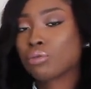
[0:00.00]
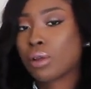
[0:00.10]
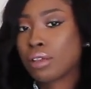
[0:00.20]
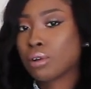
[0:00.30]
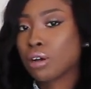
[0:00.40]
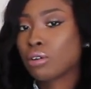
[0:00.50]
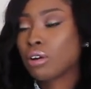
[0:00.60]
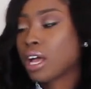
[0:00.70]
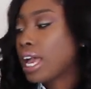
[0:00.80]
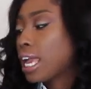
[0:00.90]

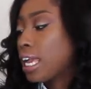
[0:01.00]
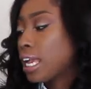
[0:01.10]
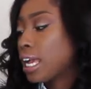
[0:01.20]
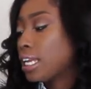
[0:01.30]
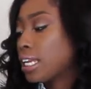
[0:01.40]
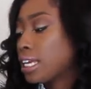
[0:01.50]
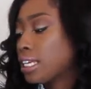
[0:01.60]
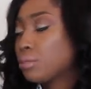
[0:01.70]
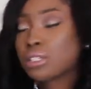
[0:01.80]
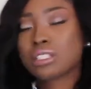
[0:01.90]
Rainbow, and
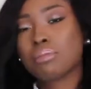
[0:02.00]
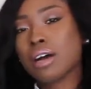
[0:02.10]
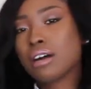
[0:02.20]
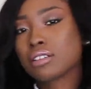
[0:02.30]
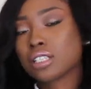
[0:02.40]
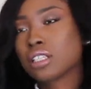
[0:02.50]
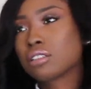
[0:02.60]
it was about